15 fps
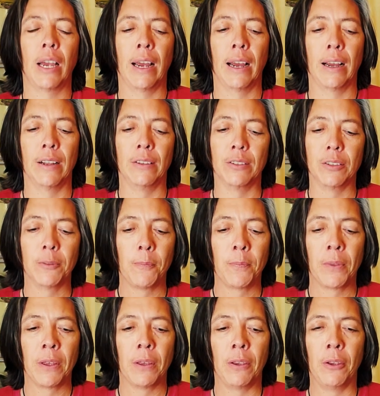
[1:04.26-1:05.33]
as,
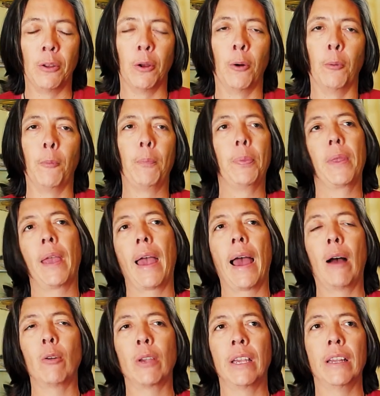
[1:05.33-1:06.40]
you know,
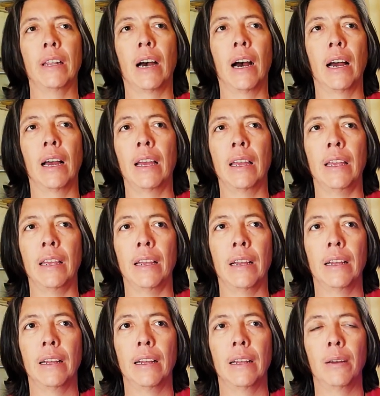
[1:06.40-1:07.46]
how can I,
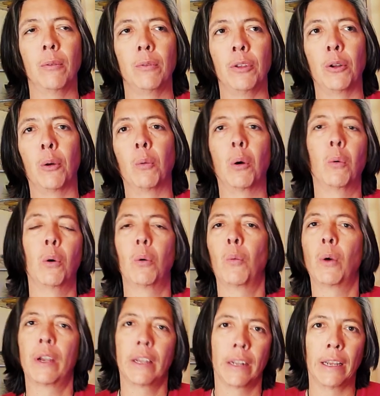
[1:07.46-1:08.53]
you know,
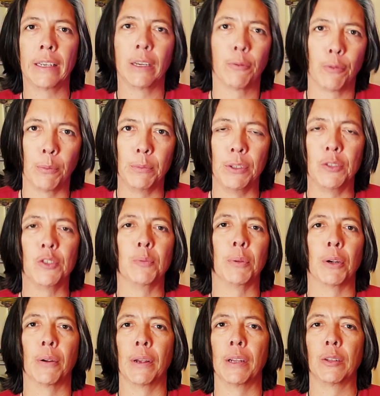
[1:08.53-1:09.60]
what can I get from these
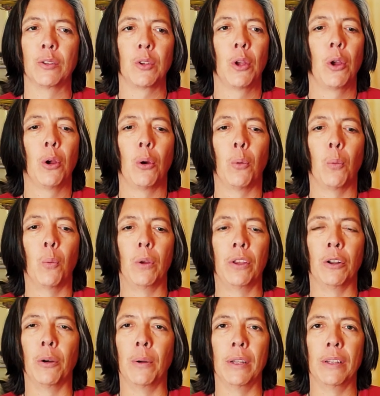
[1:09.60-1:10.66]
spirits?
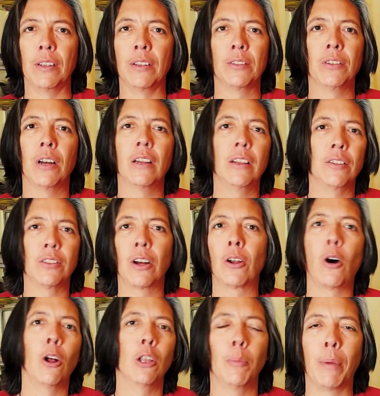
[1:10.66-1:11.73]
You know, it's not
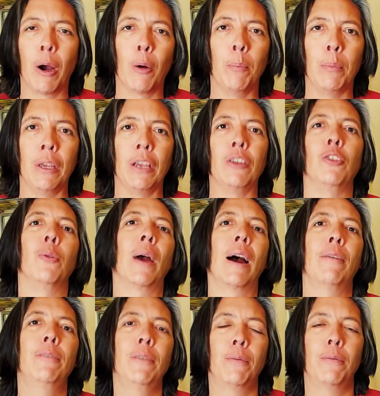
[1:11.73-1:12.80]
all about me. You
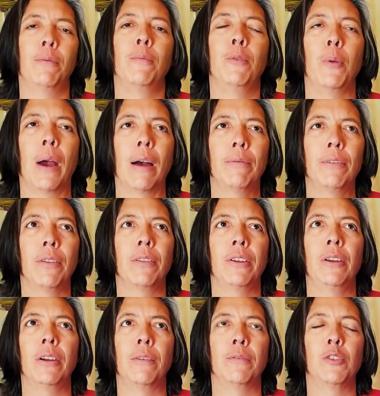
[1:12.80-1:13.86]
have to
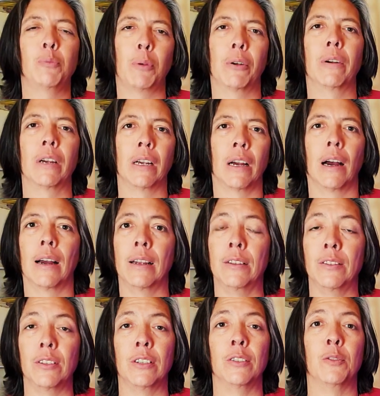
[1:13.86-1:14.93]
think of spirit
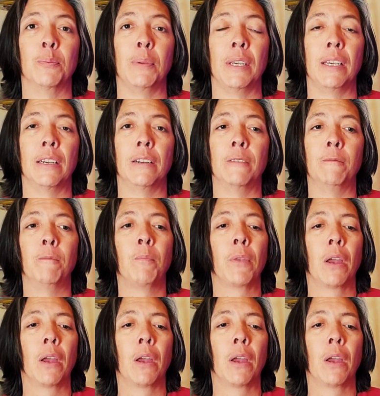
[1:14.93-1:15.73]
guides as being